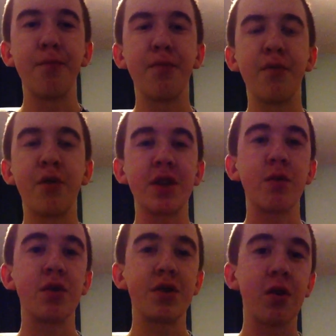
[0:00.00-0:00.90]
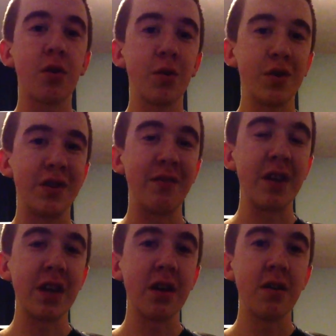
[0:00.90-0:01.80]
First thing I want to start with was
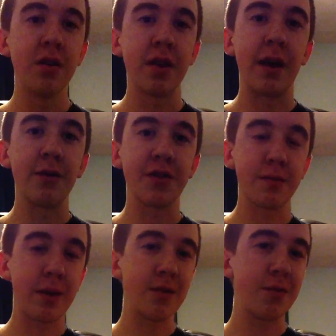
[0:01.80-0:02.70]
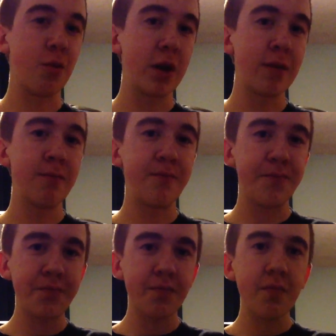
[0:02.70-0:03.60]
Nvidia. That was sometime this morning
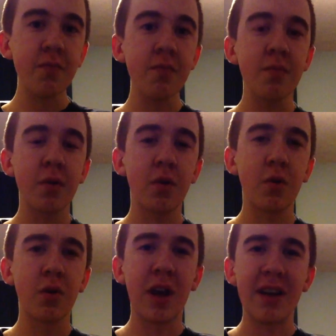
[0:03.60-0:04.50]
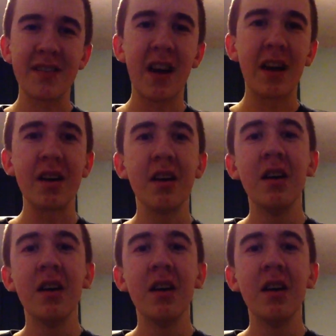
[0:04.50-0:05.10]
or last night.